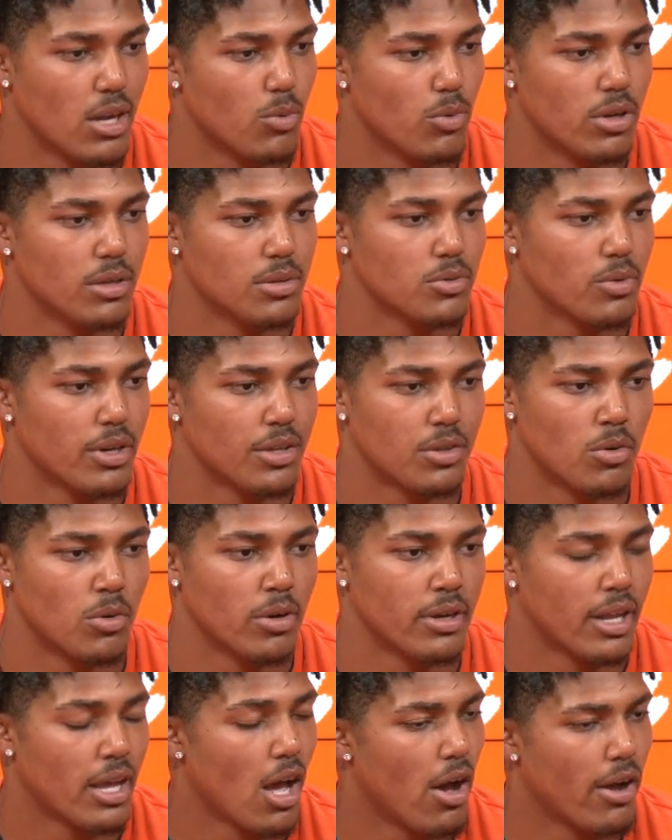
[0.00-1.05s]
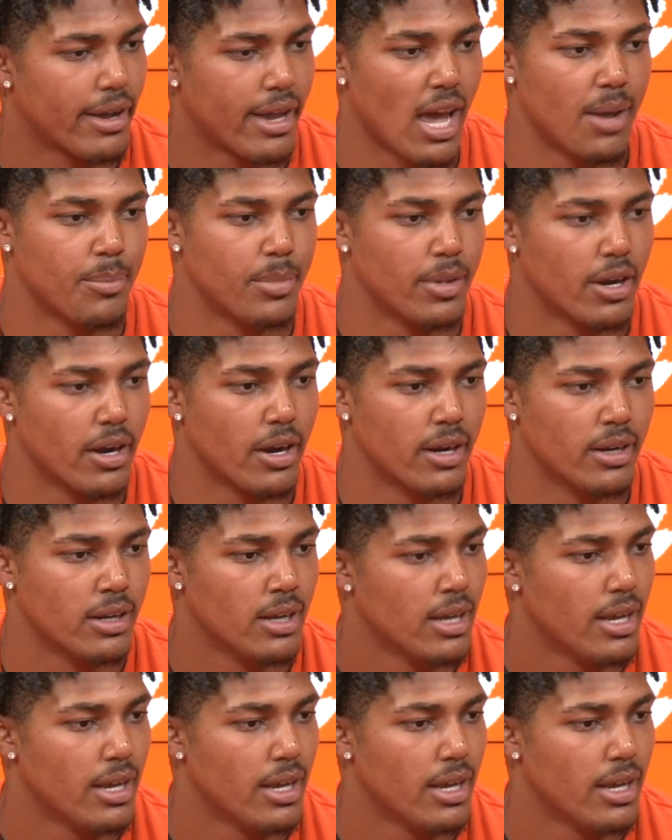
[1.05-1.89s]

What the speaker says: Williams, Ray Thorne, they all came here,